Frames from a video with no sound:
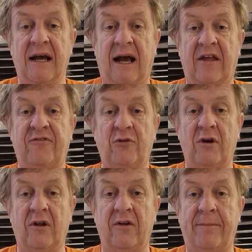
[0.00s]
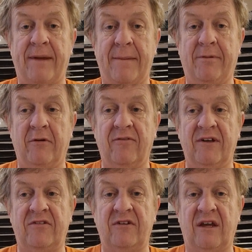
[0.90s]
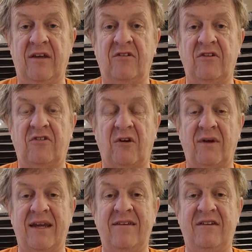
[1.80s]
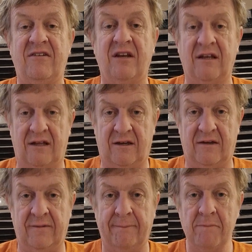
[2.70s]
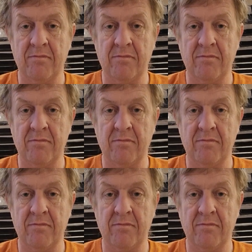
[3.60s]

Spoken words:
As for a lot of people, this is so easy to learn,